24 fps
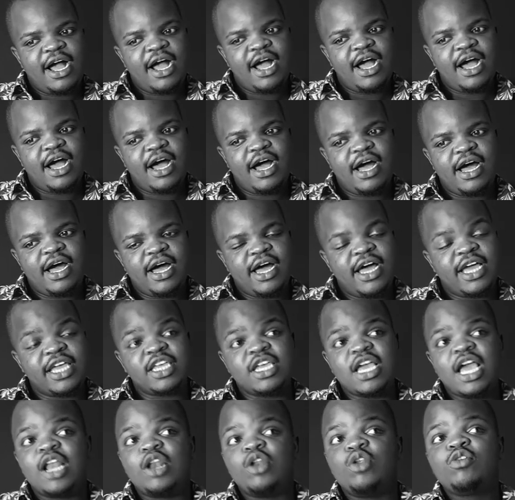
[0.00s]
uh, I,
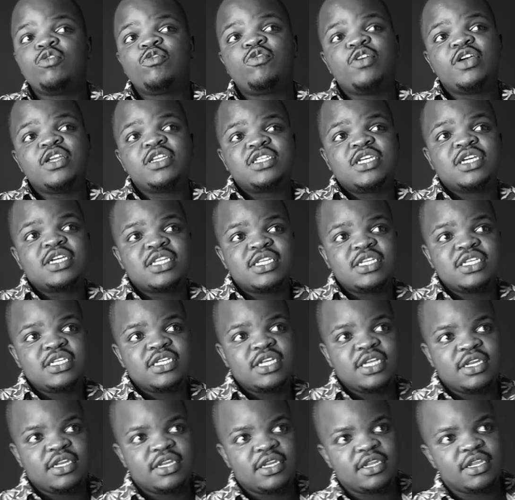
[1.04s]
I look for a
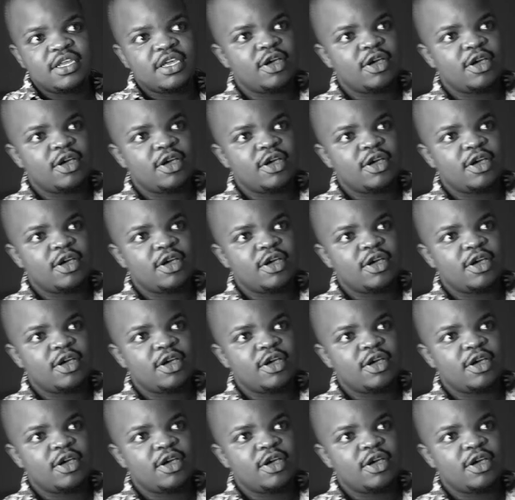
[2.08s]
technician.